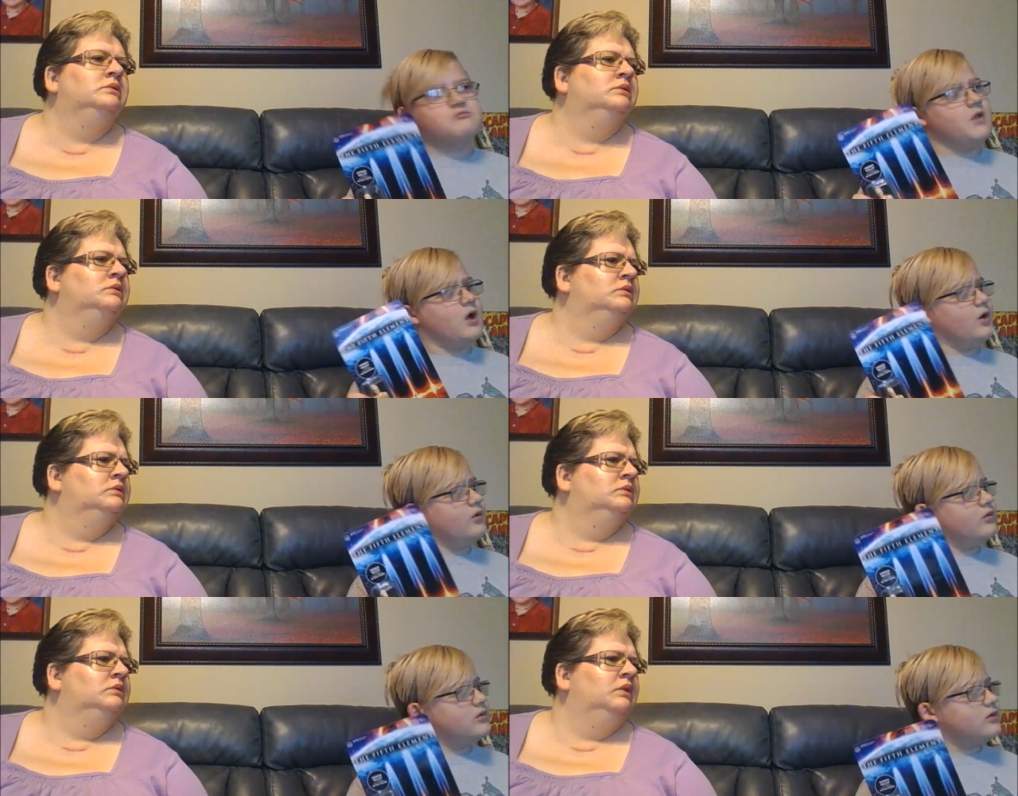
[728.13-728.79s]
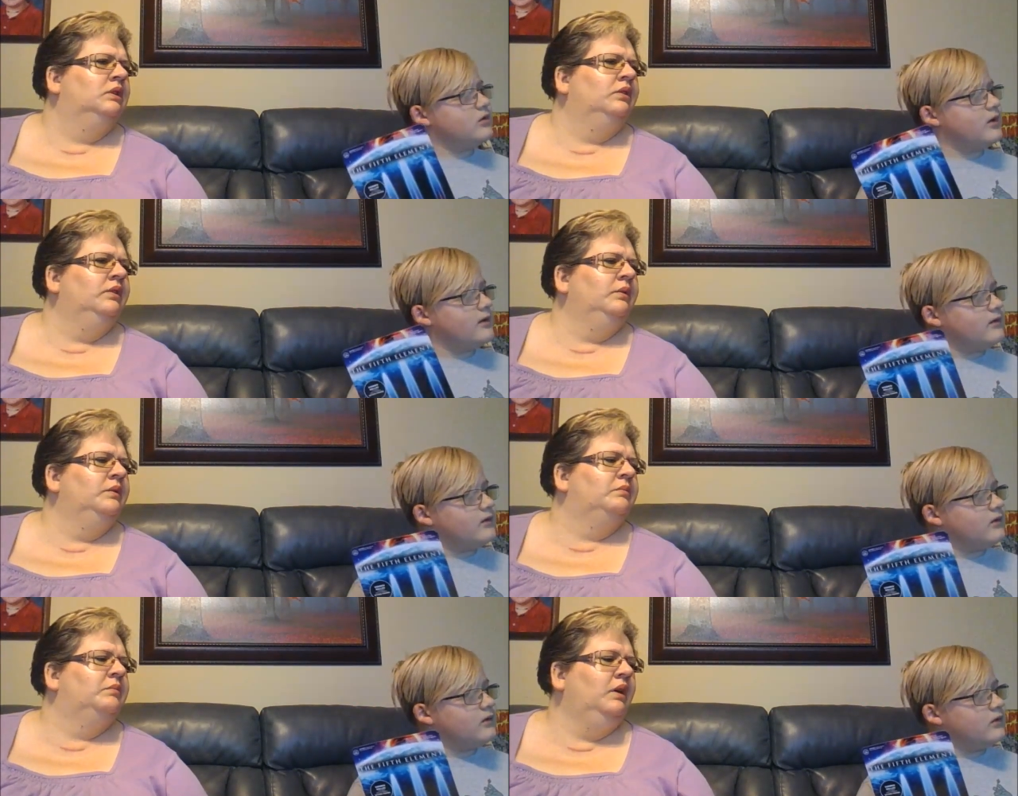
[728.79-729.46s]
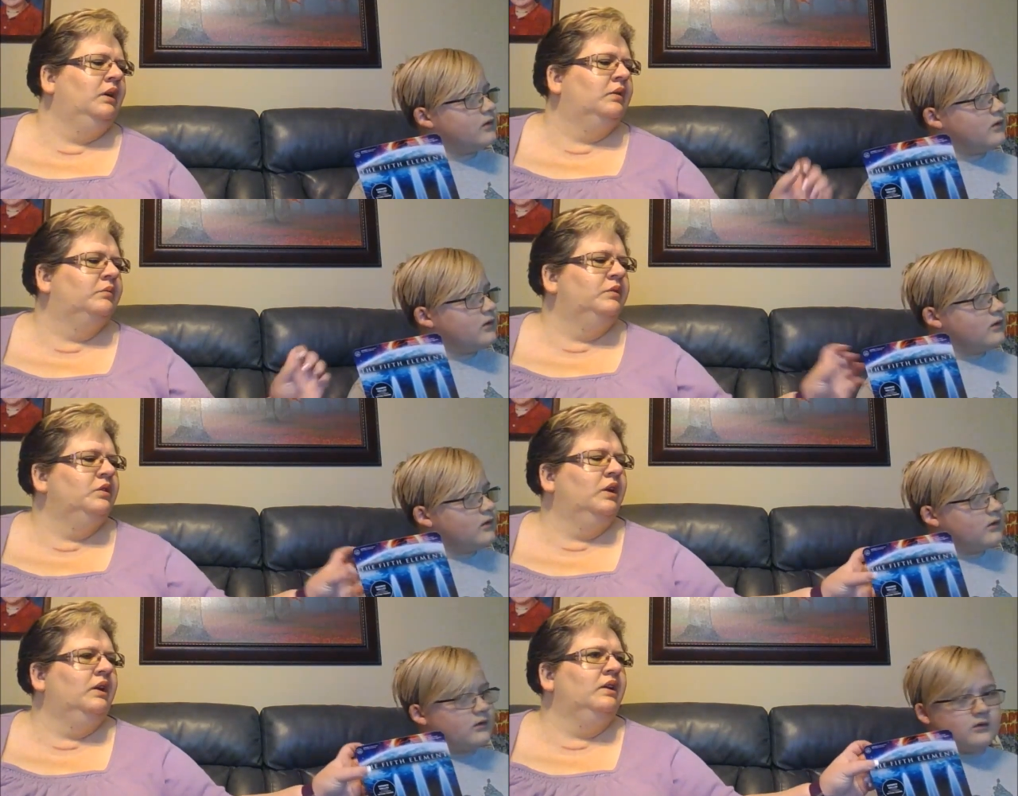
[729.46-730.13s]
Speaker 1: No. I don't think it was Pop. You
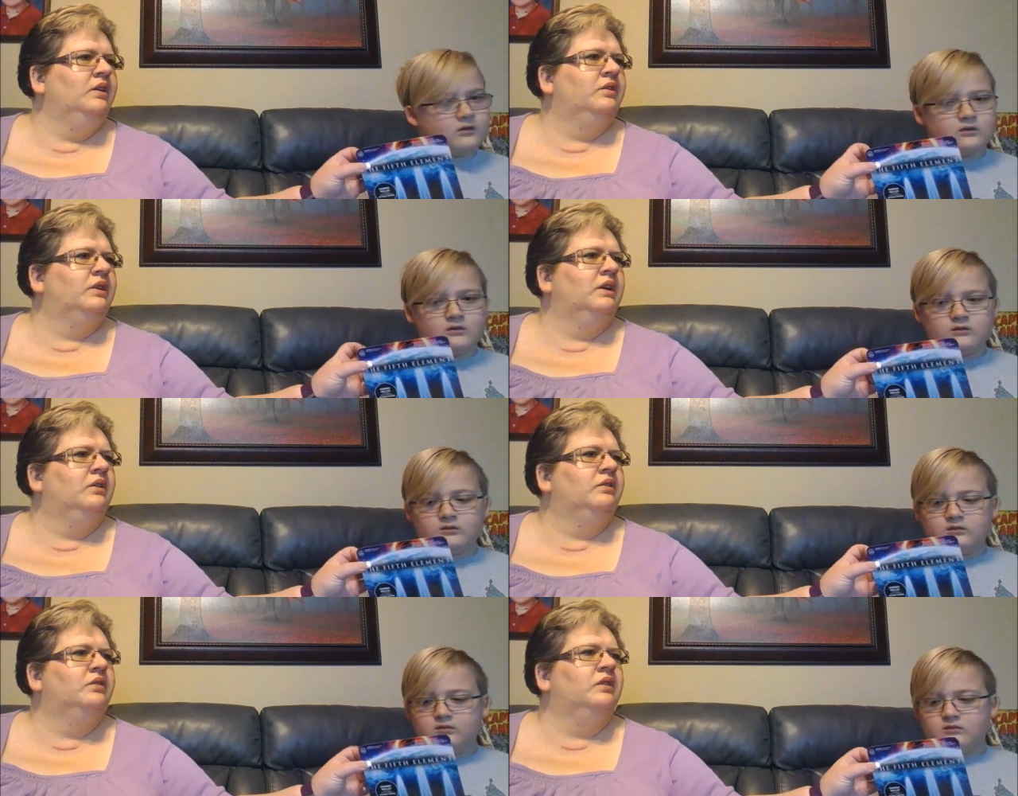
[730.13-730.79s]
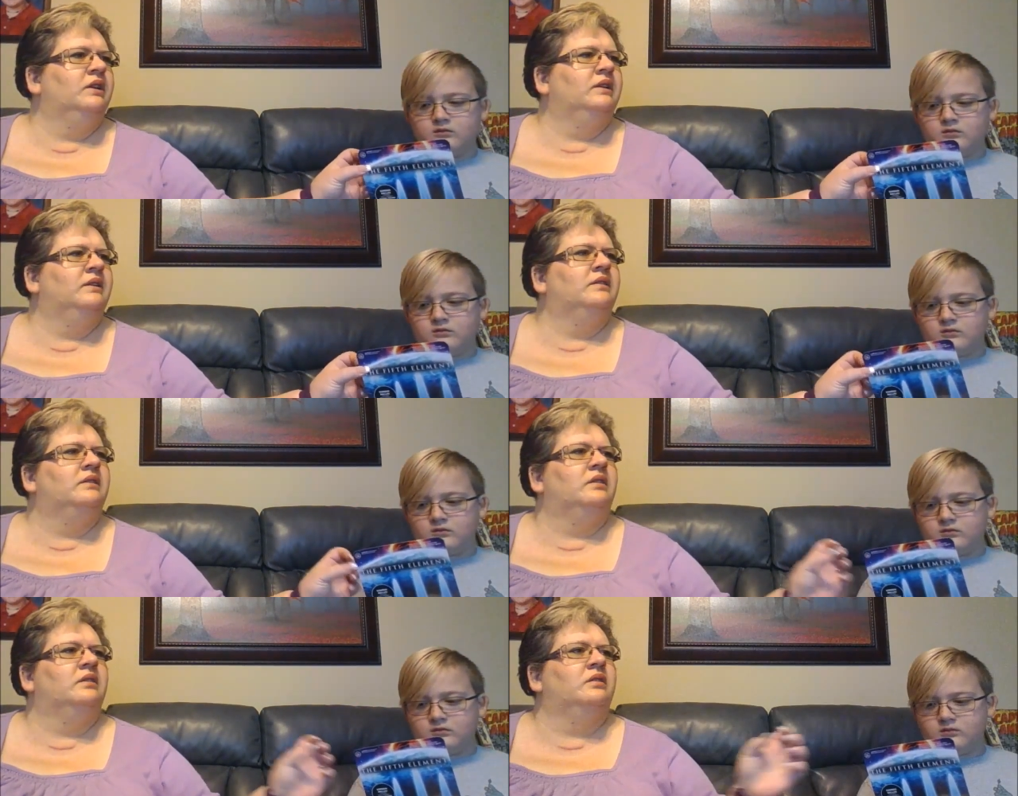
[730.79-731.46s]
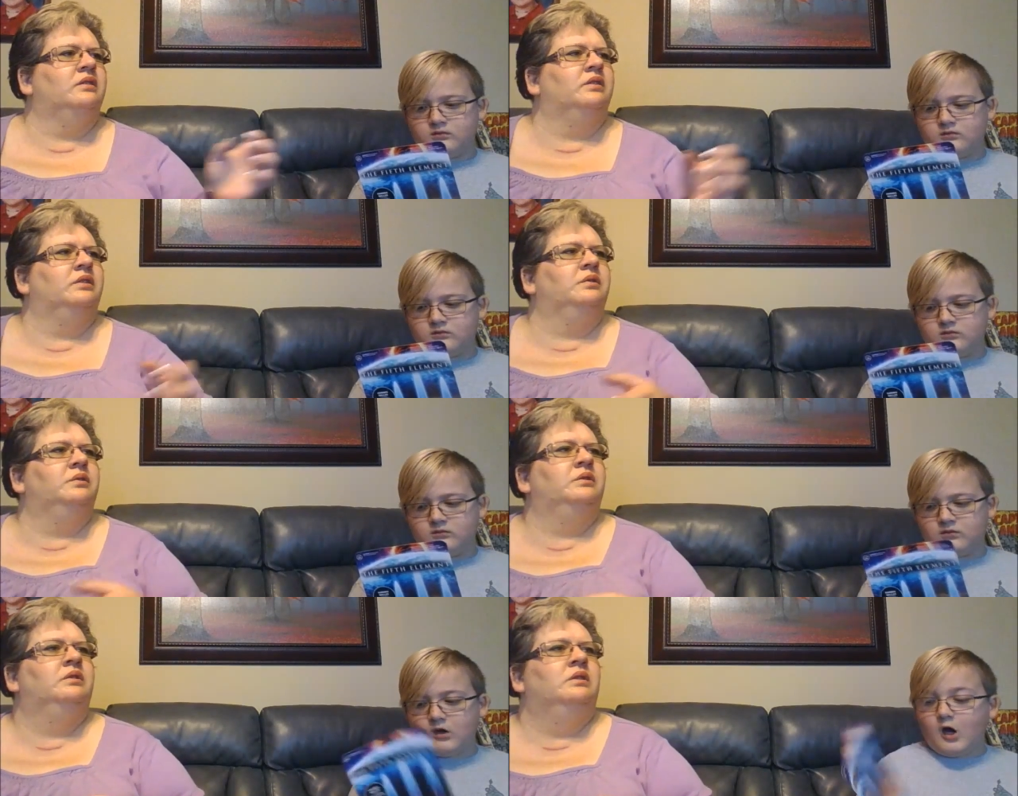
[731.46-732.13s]
got another character like this not long ago.
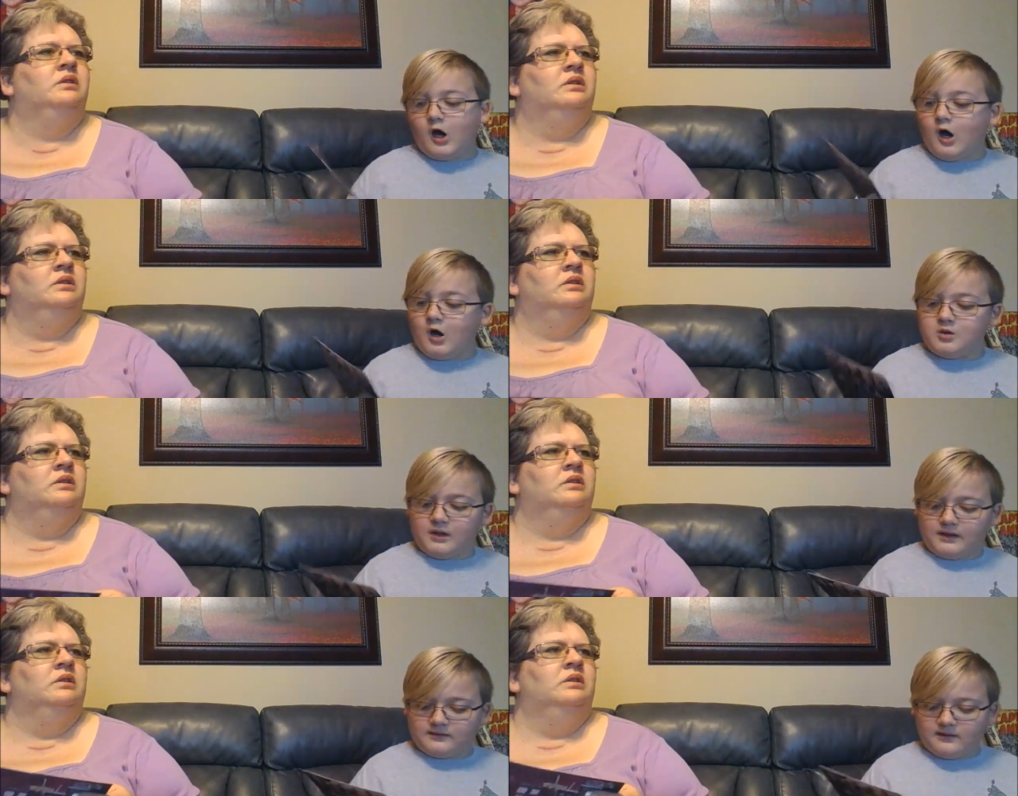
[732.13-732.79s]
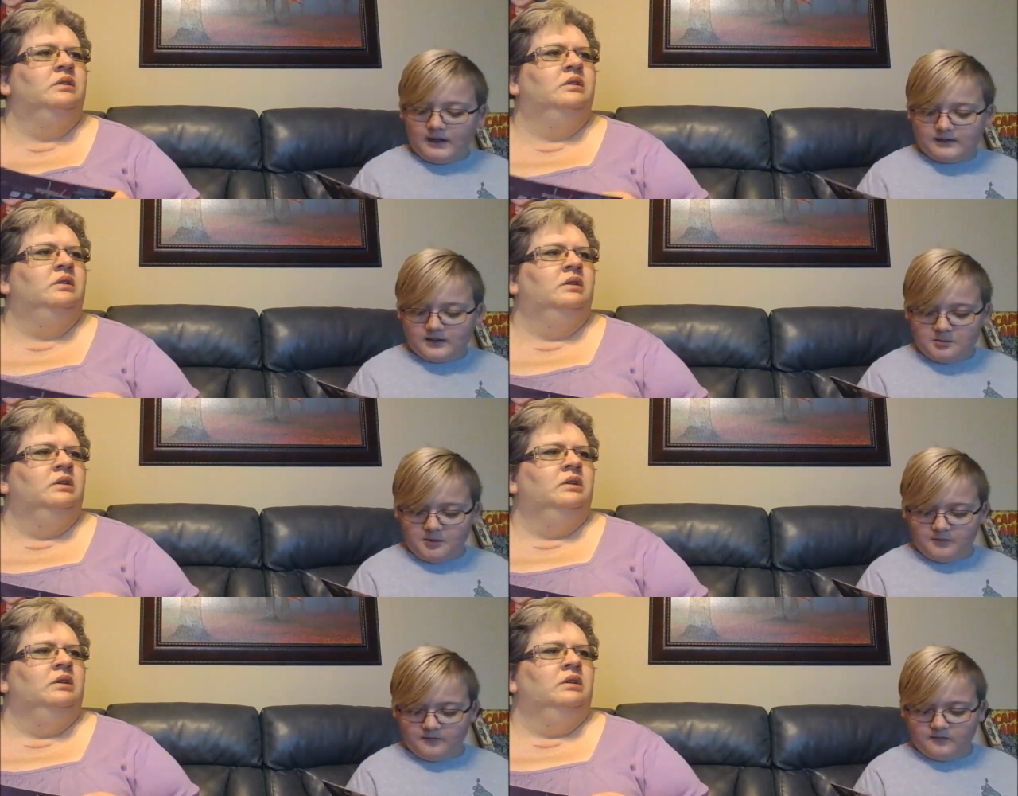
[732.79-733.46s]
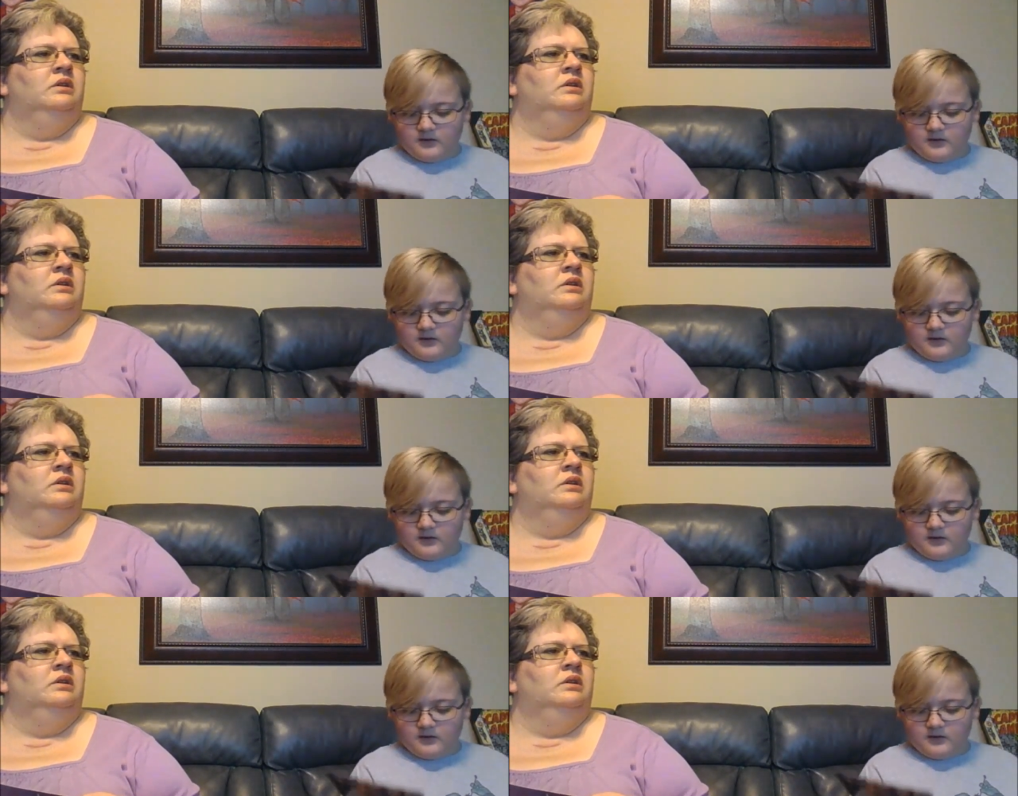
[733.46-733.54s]
Speaker 2: Oh, like that type of